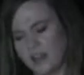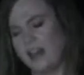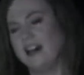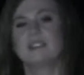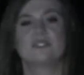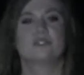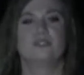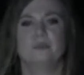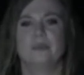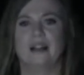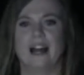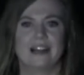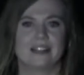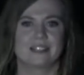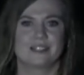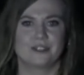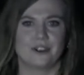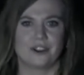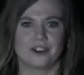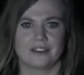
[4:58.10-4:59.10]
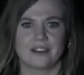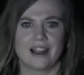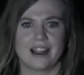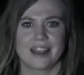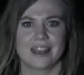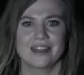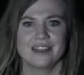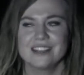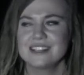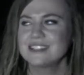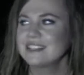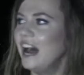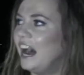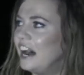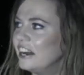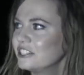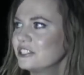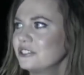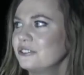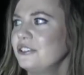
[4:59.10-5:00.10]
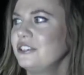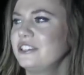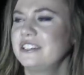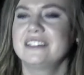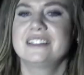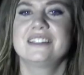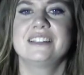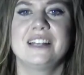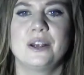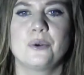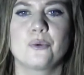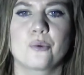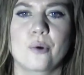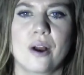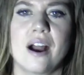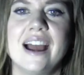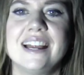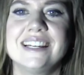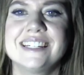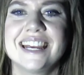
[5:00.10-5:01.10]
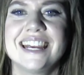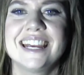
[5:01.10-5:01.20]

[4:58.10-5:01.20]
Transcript: Castle Blackstone. Like, this castle used to sit right